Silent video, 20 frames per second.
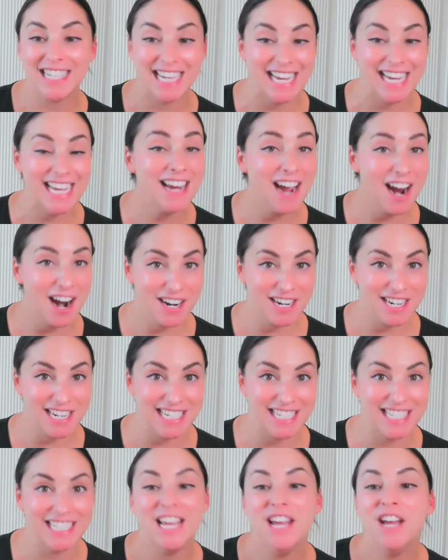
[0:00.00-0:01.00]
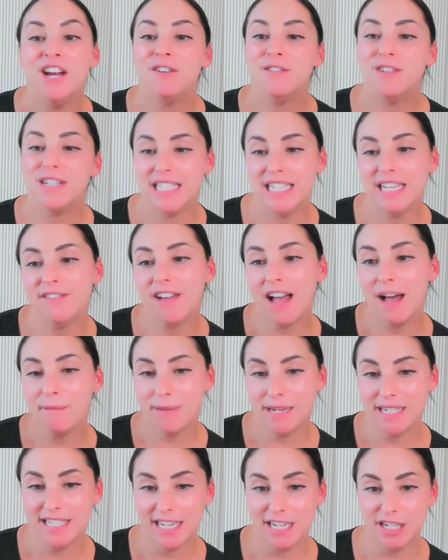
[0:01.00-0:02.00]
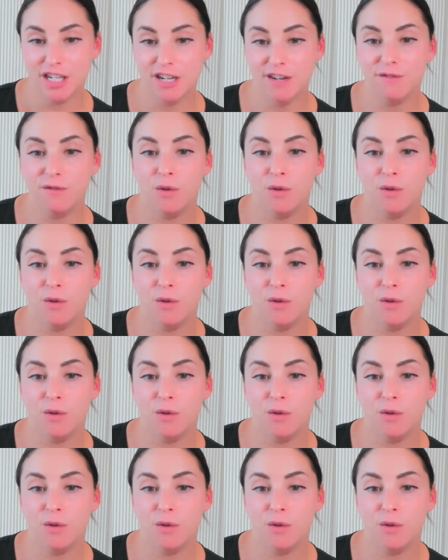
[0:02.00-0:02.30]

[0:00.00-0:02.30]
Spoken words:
and artists receive compensation